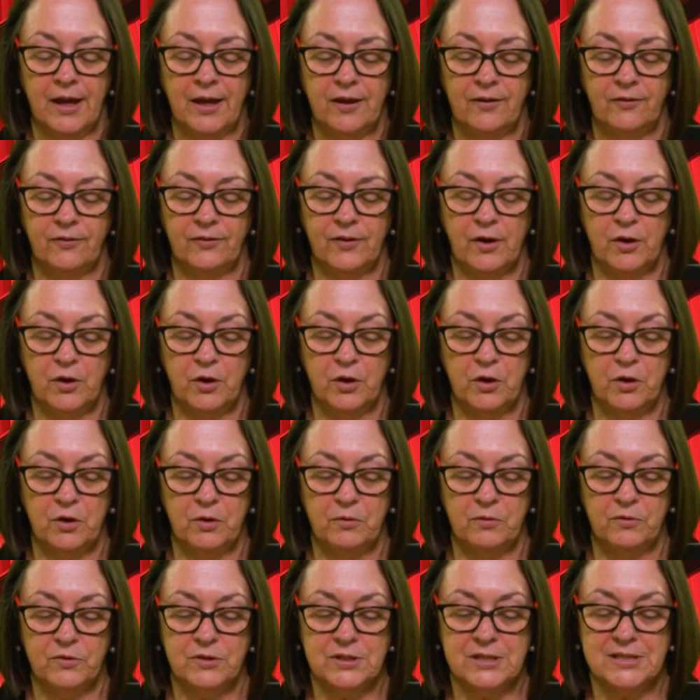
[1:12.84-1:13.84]

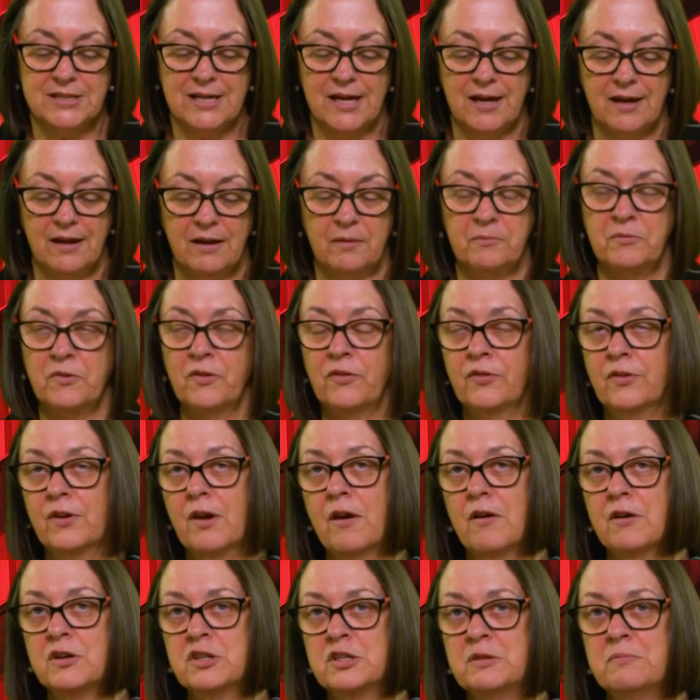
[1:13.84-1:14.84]
So today I'm just
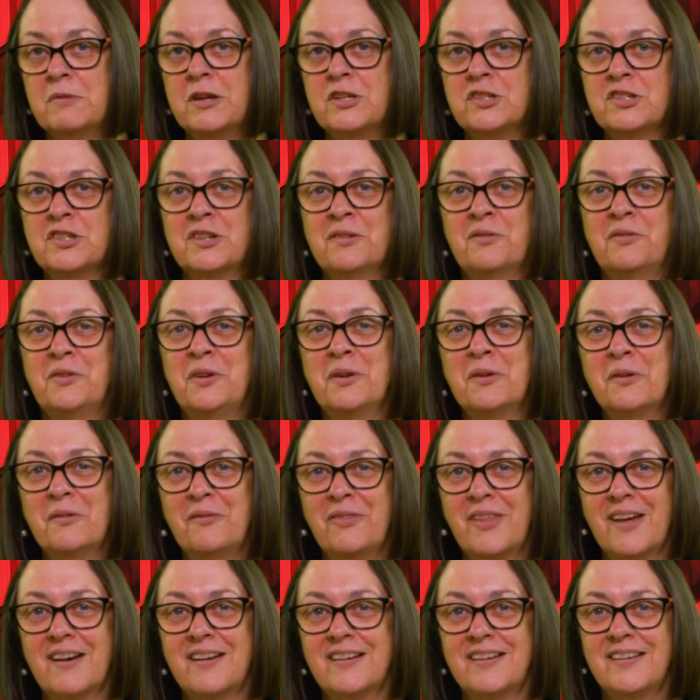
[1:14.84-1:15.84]
going to mention a few of
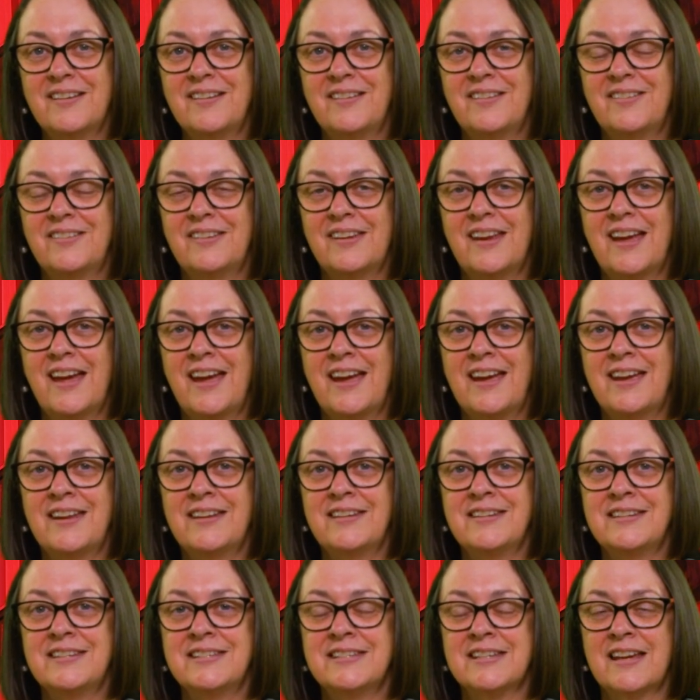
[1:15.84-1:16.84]
those
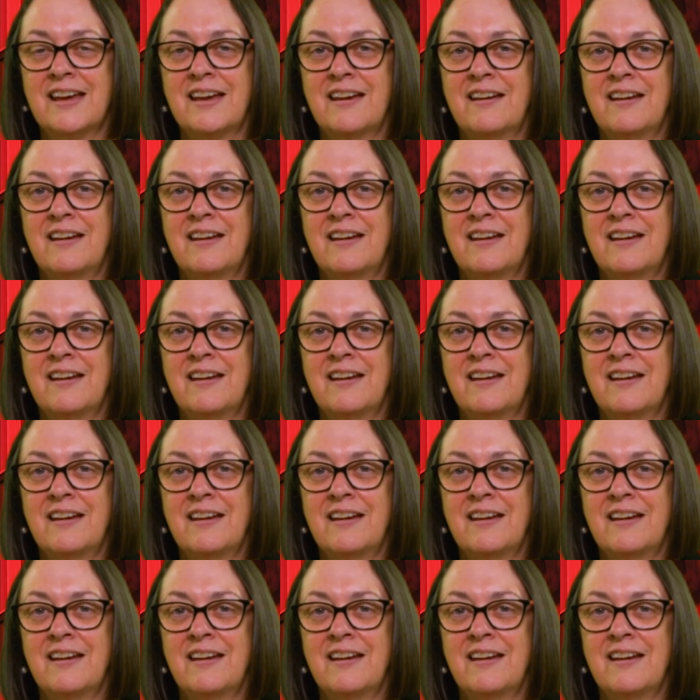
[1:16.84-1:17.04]
and